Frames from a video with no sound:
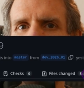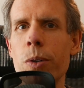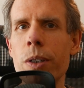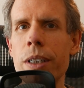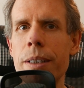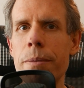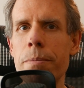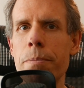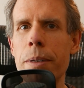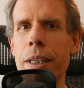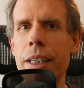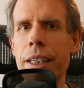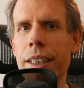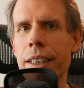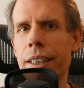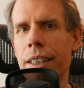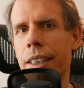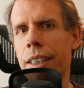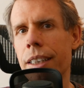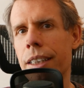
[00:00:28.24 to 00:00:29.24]
one
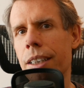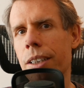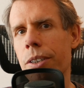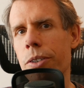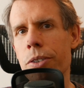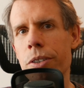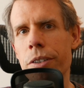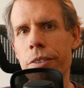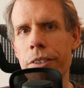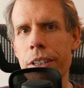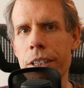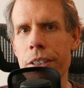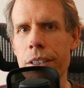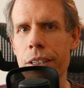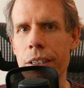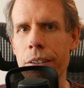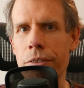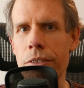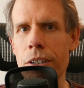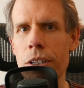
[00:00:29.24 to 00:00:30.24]
big
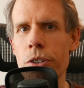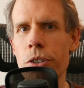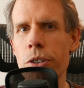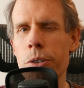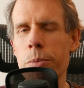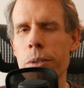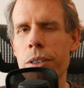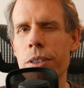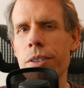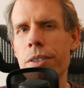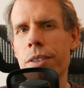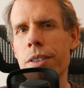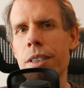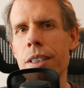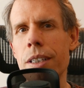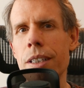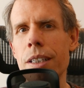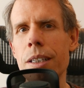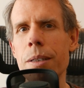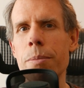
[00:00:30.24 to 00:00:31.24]
user-facing feature, which is
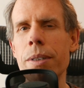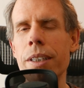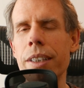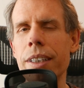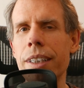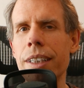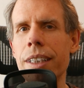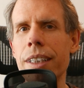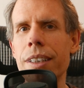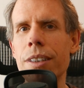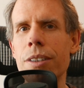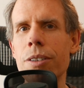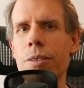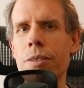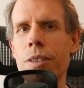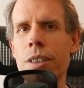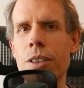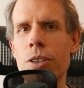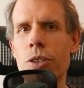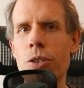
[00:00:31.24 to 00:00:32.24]
the ability to
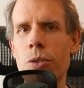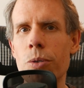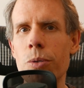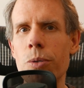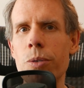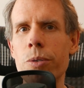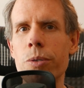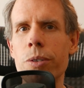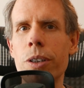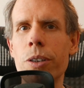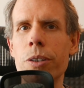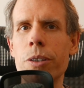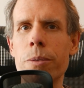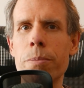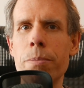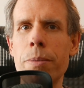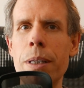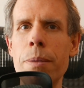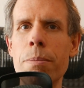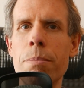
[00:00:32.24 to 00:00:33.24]
control your
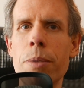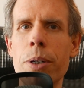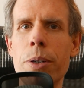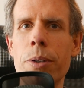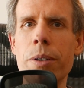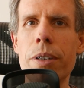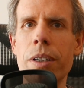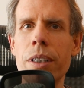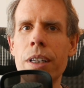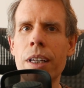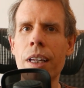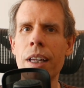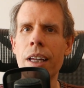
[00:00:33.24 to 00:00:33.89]
beam mode.